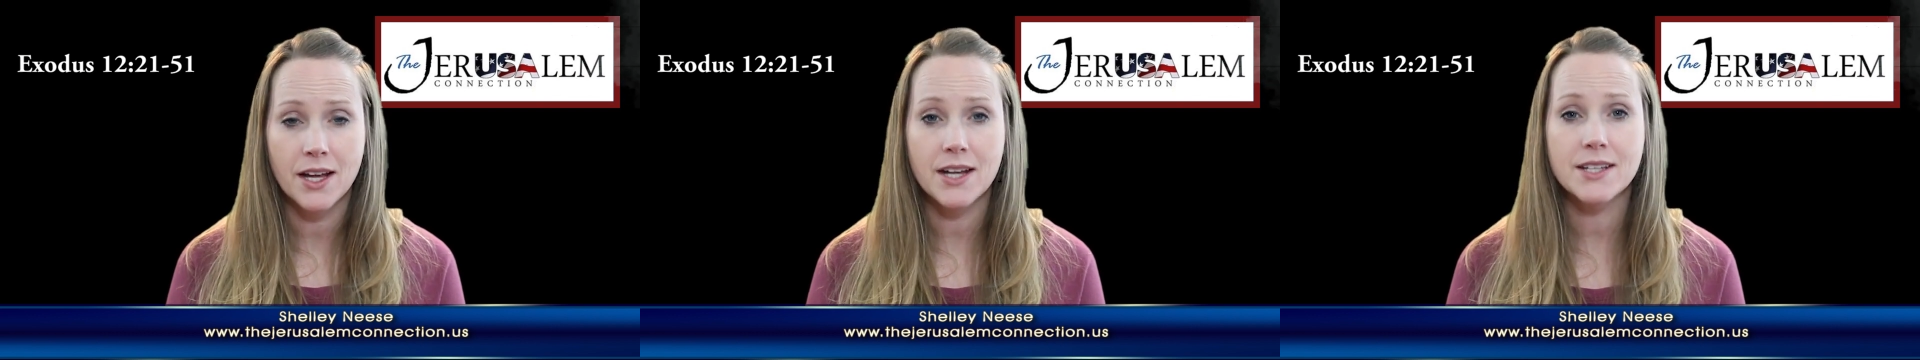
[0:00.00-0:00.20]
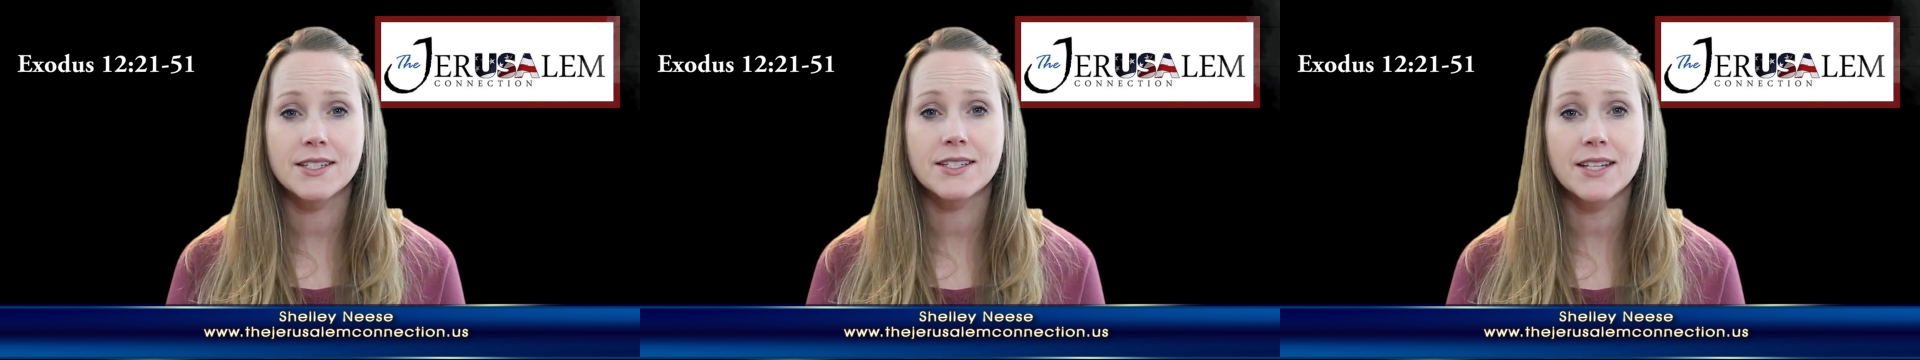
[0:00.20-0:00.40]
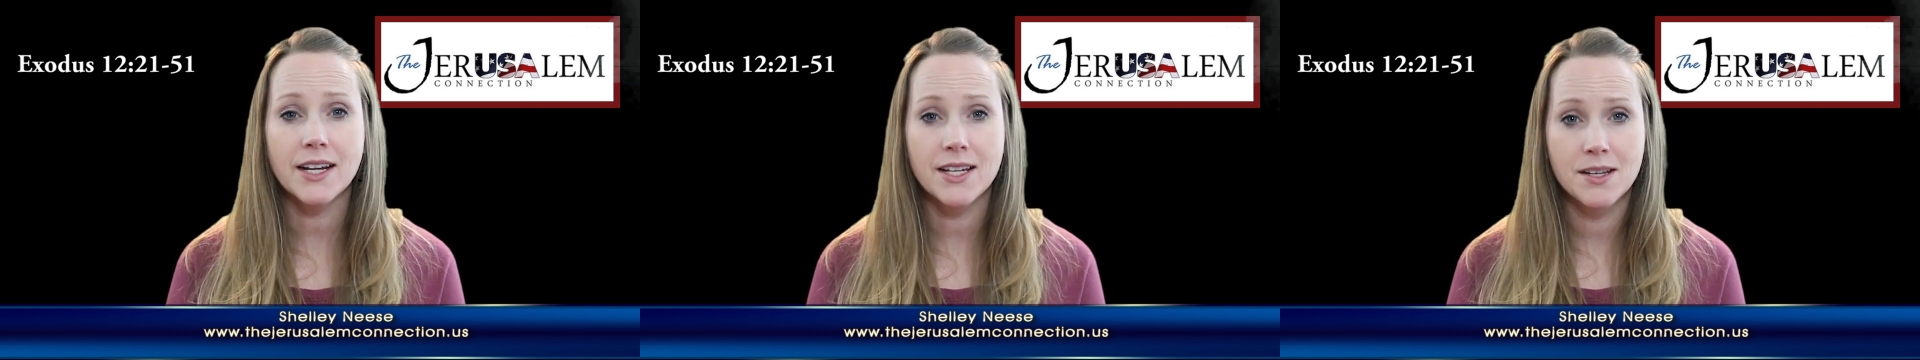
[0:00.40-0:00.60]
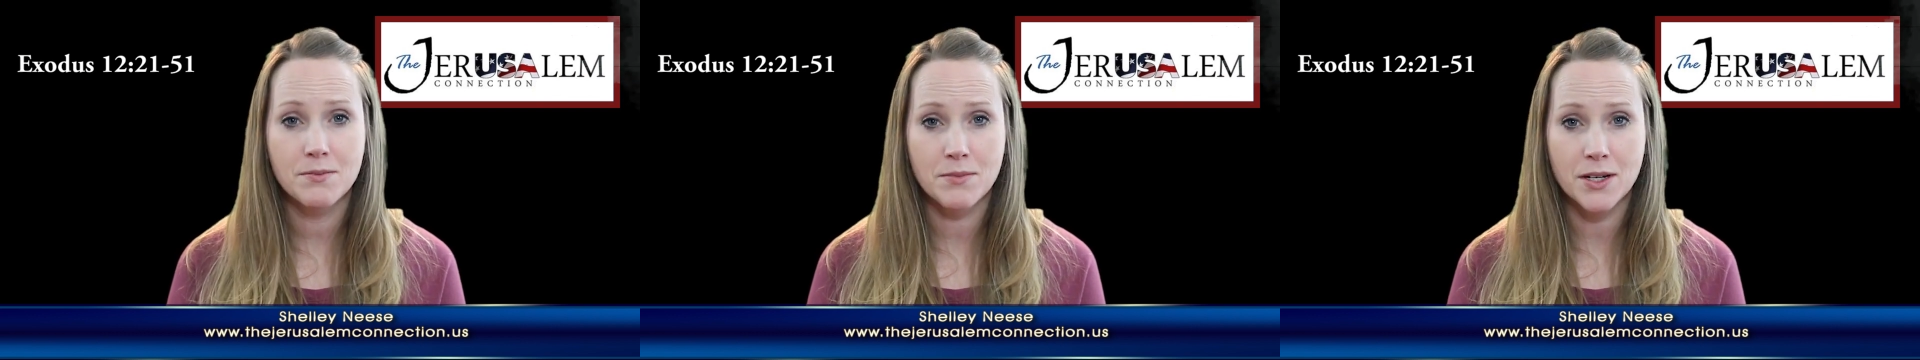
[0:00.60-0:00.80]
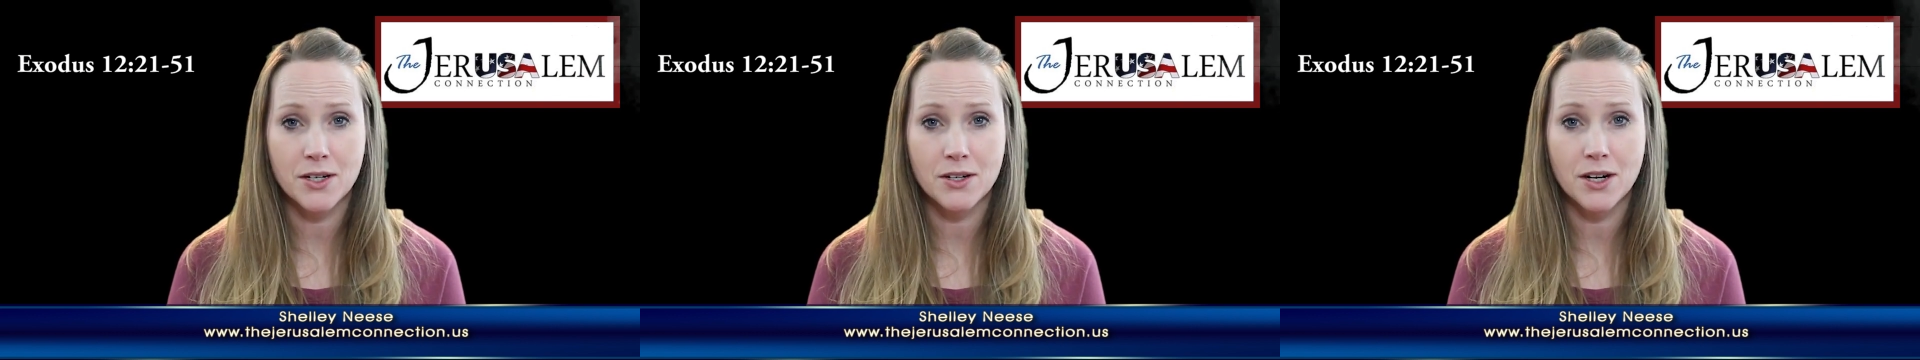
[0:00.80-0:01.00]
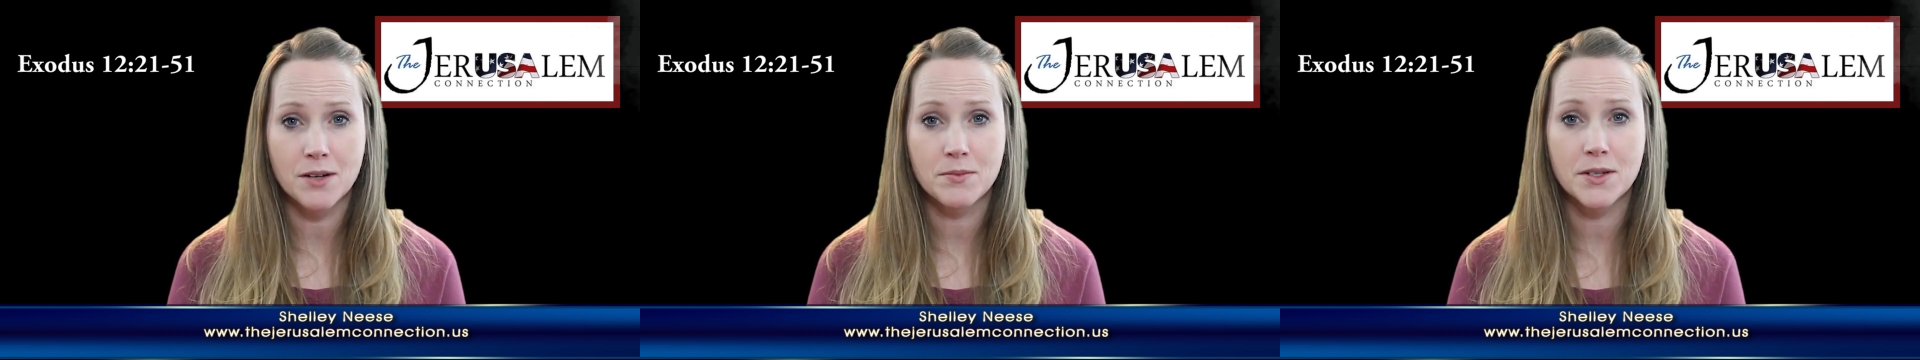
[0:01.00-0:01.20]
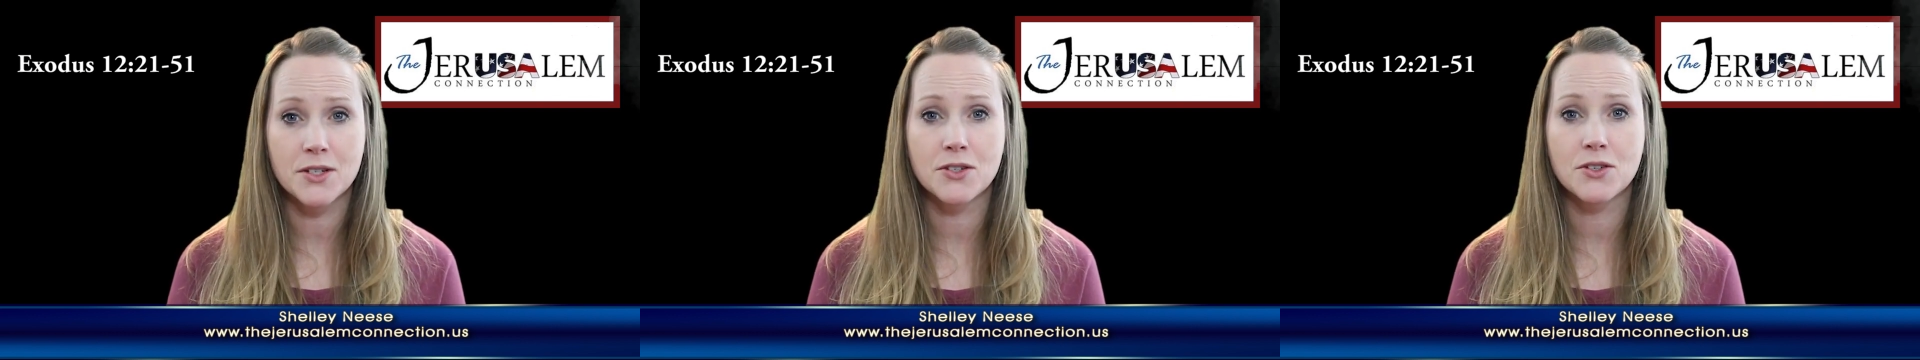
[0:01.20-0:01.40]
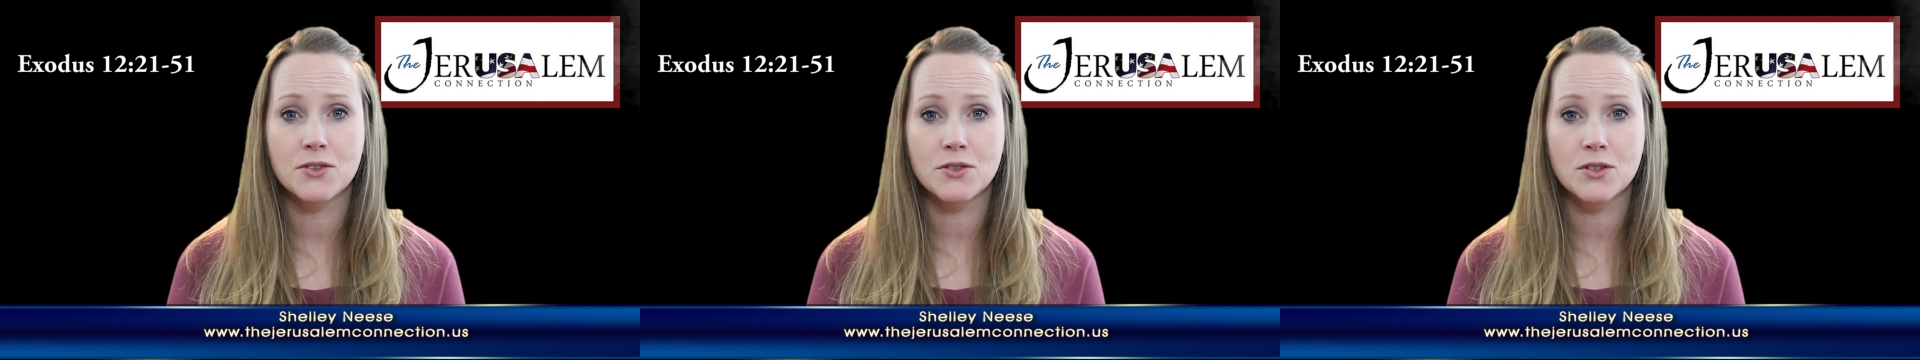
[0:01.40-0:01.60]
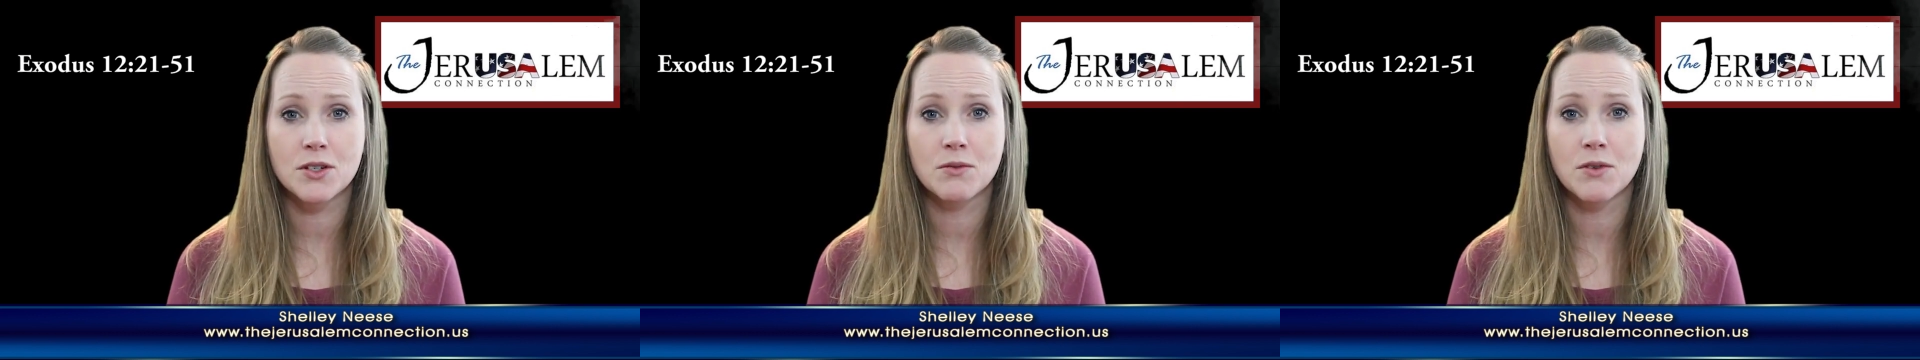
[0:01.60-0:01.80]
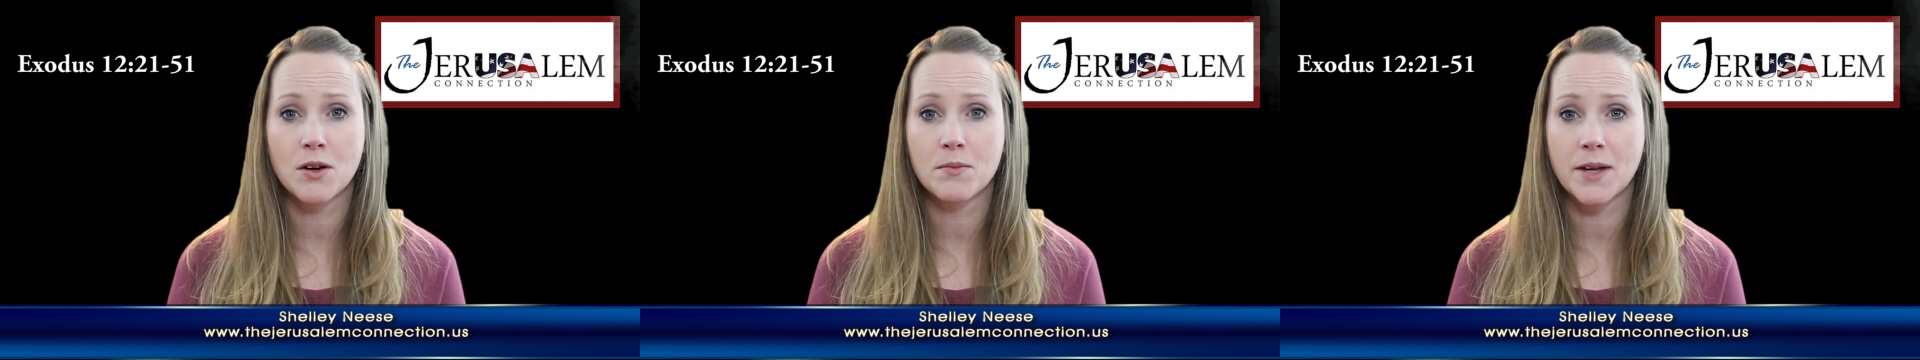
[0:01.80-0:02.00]
A second bitter herb is usually
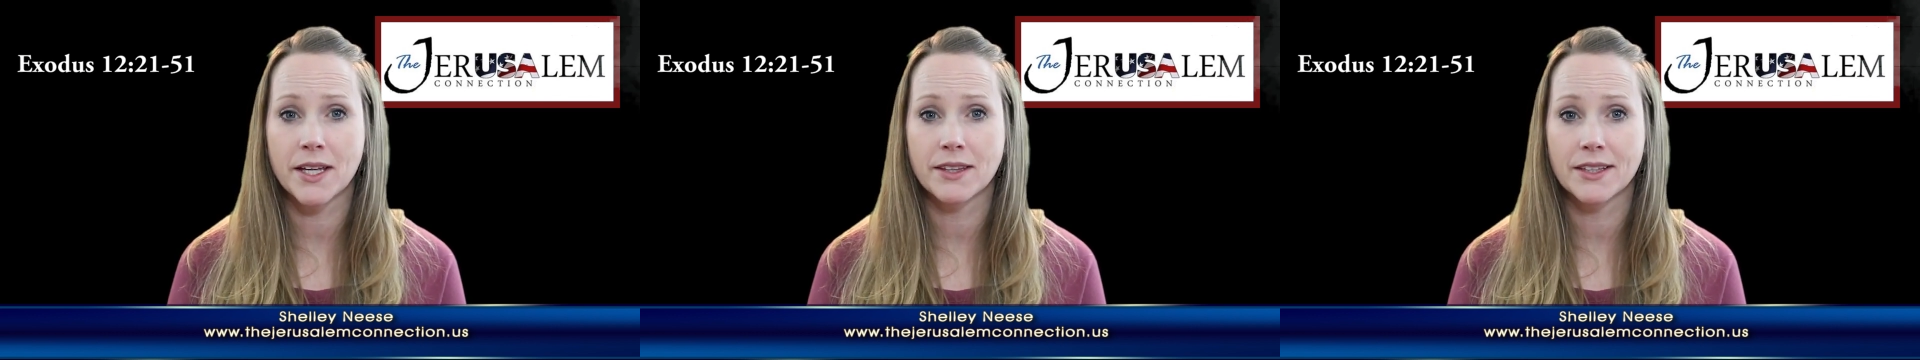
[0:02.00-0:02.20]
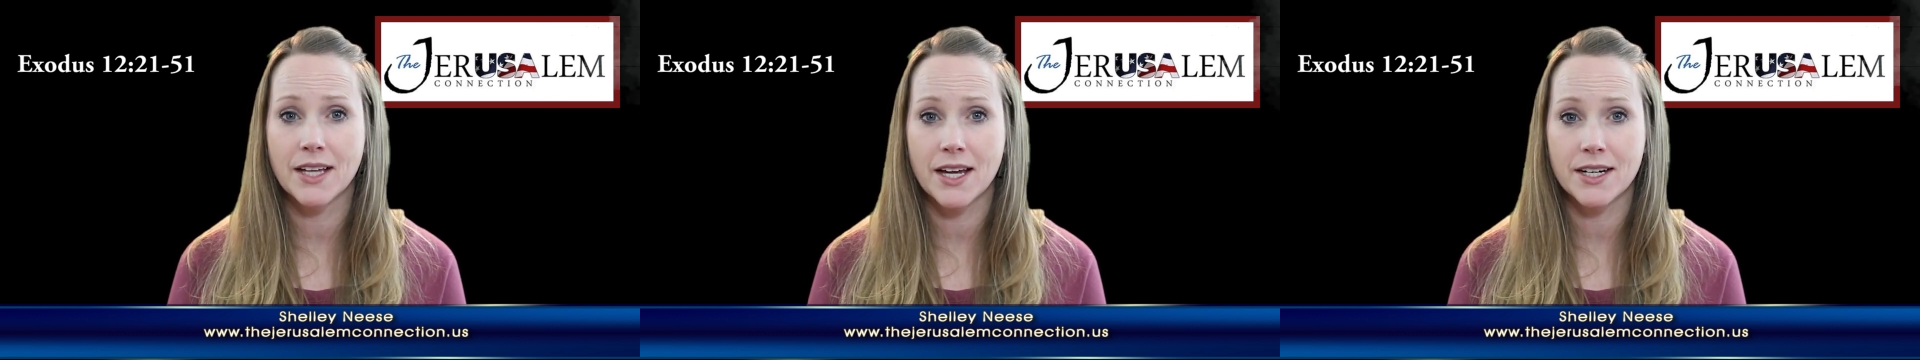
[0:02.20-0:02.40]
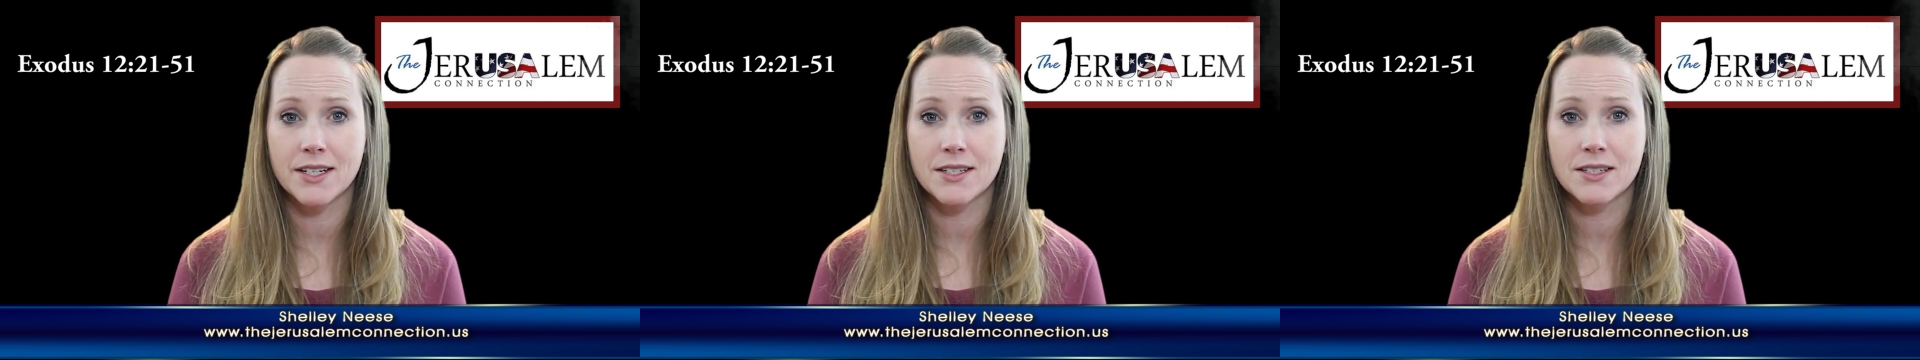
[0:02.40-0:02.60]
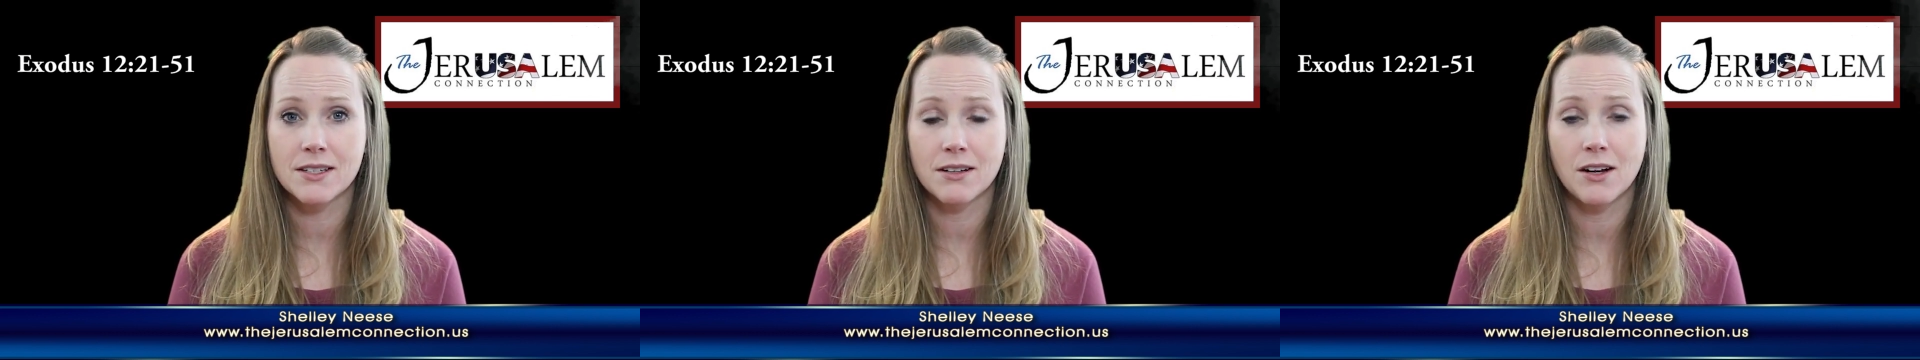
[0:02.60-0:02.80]
romaine lettuce,